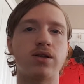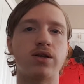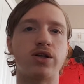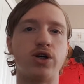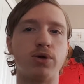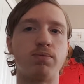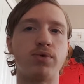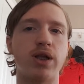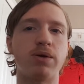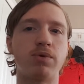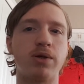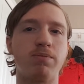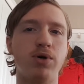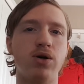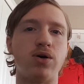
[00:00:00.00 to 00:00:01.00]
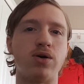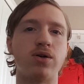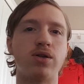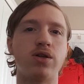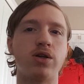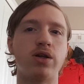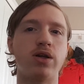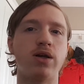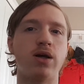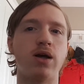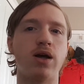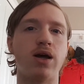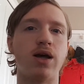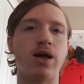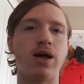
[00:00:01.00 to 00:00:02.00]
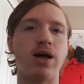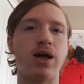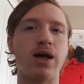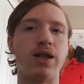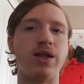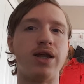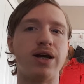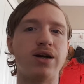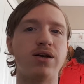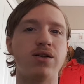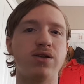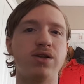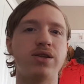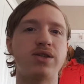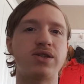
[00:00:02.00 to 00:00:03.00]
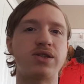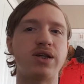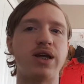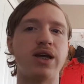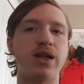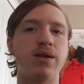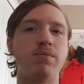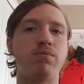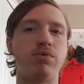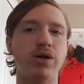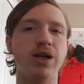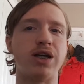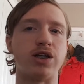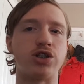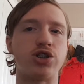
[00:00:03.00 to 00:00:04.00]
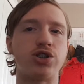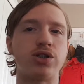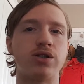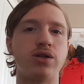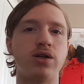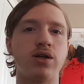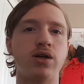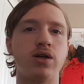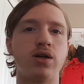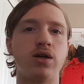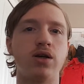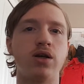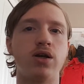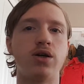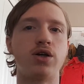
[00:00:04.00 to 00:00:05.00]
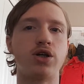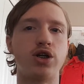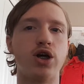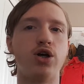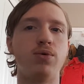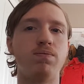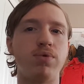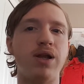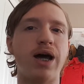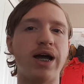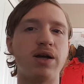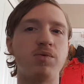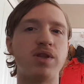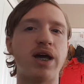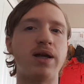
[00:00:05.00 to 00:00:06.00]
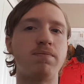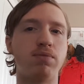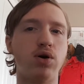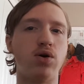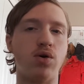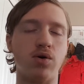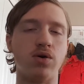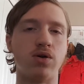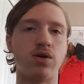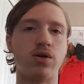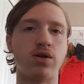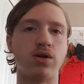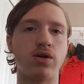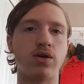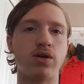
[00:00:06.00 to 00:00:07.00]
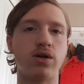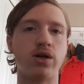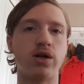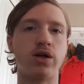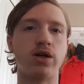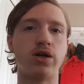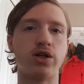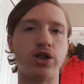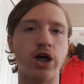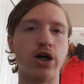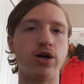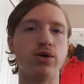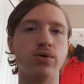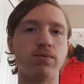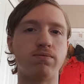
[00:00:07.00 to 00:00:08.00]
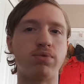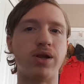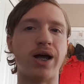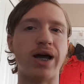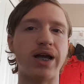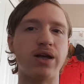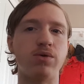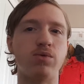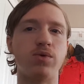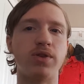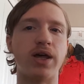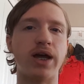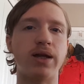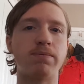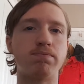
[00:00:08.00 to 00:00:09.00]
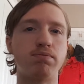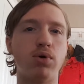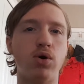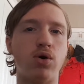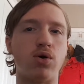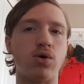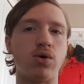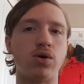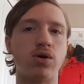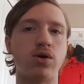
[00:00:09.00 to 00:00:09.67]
Go play with a ball. And now let's see it in British. Go play with a ball. Go play with a ball.